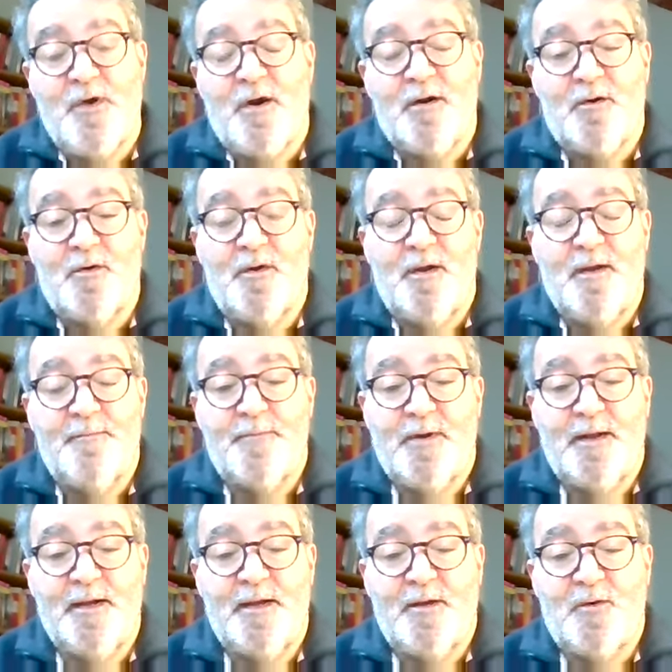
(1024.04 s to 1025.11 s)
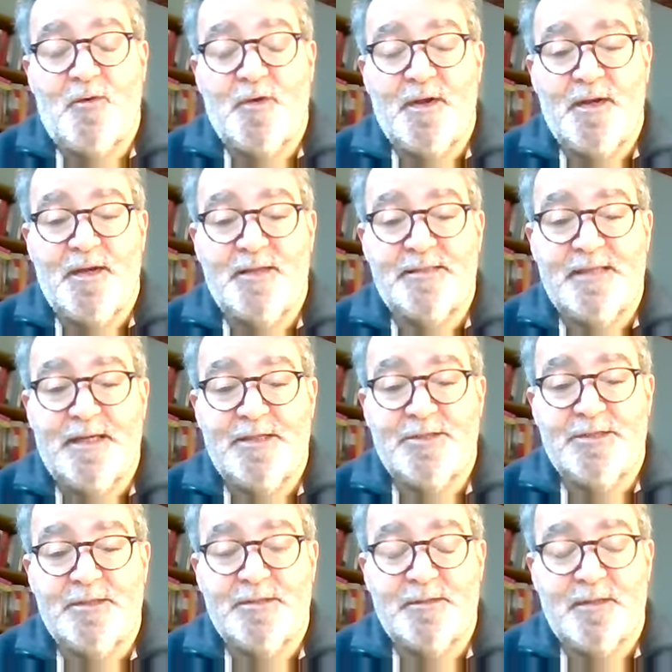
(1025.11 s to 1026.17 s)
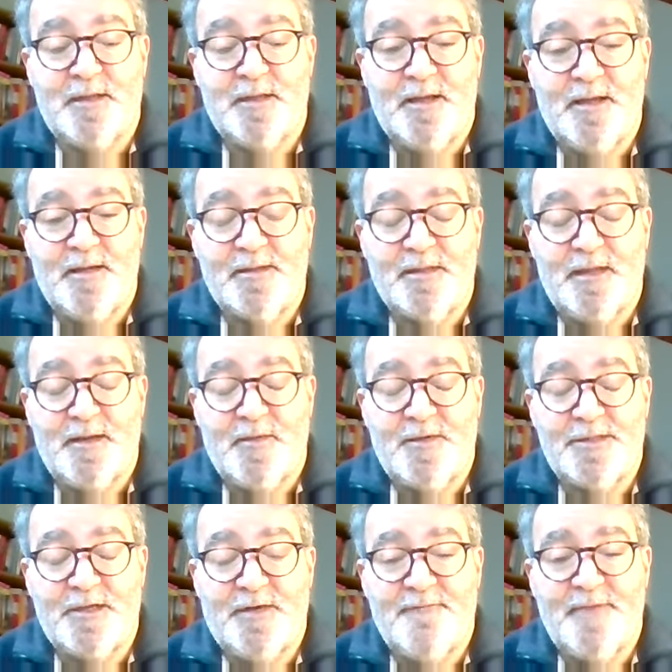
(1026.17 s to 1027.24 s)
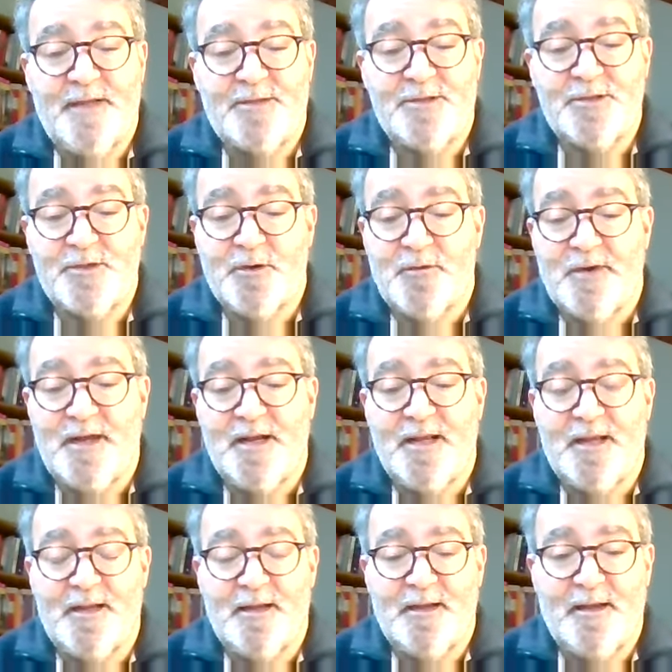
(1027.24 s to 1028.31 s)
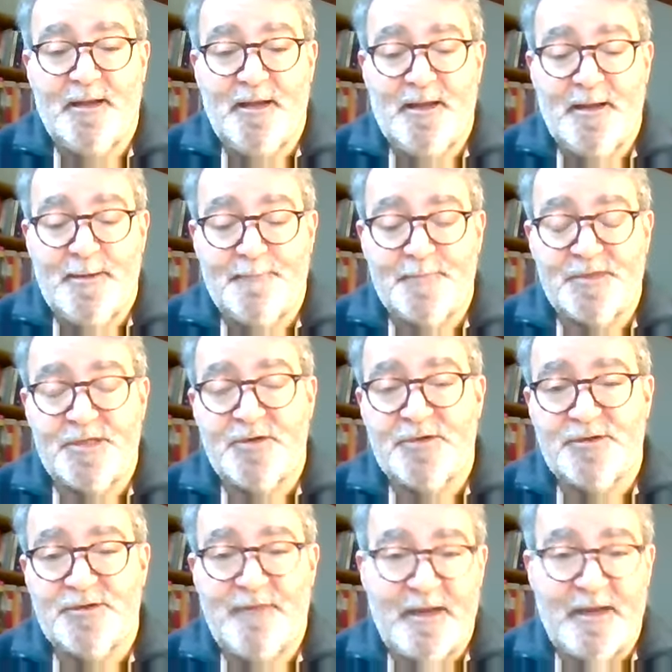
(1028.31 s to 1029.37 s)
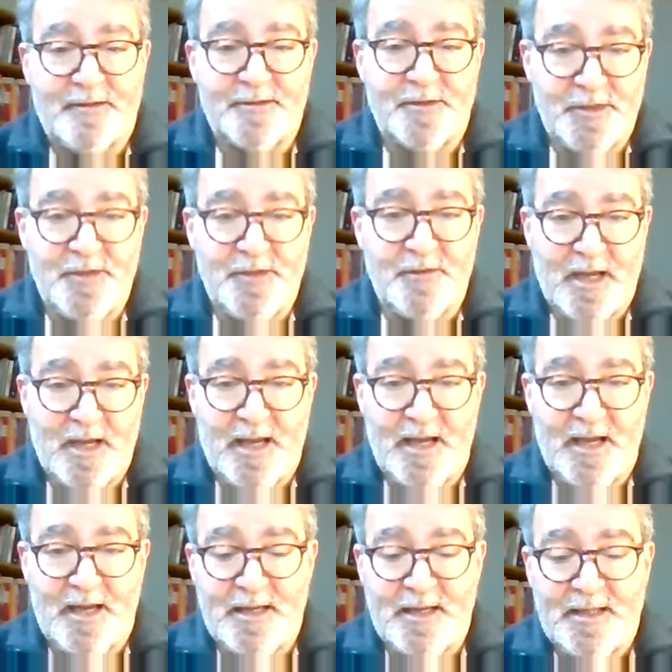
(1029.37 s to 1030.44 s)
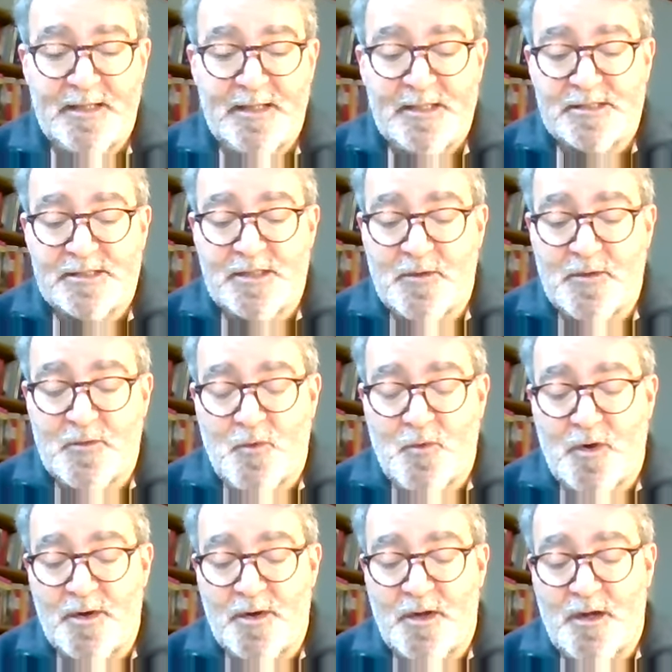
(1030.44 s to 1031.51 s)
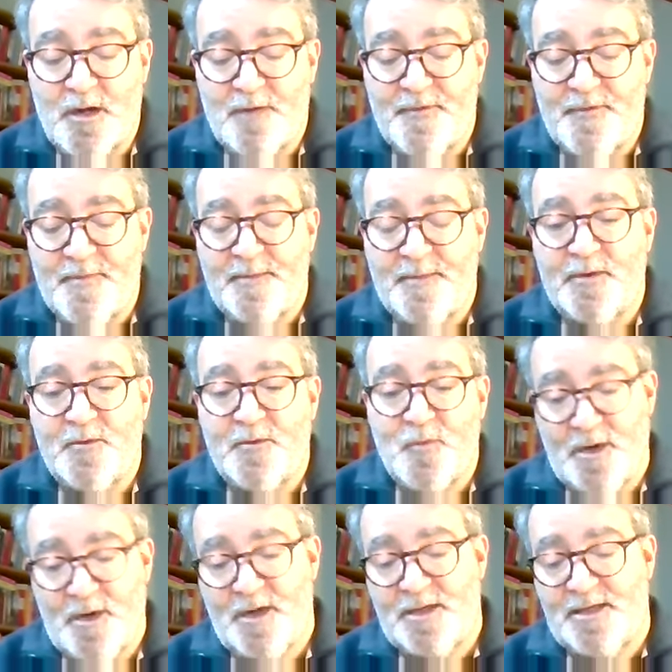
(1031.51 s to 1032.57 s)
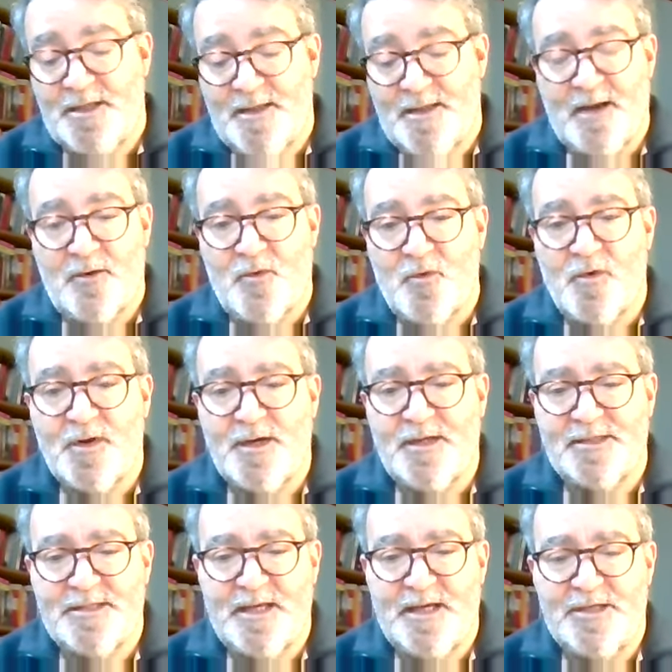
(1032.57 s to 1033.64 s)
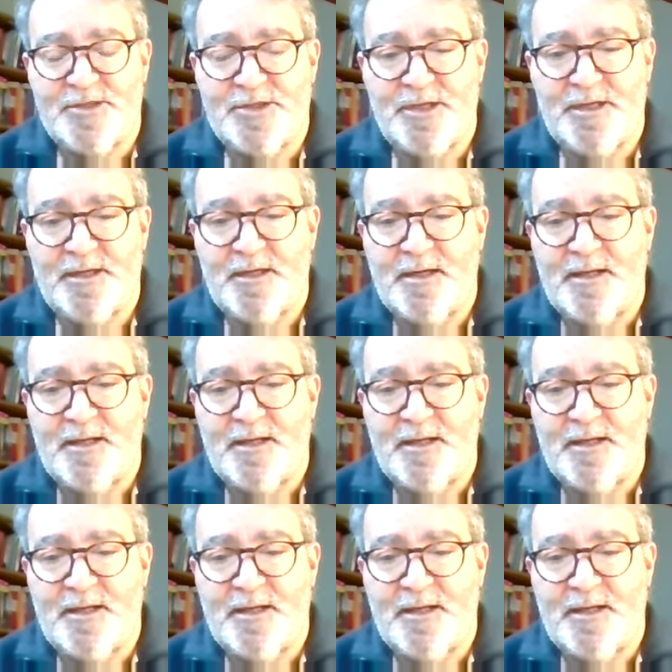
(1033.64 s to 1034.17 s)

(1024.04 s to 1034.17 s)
our umbrella organization, which I've mentioned already, Social Value UK. So one of the people who worked in that organization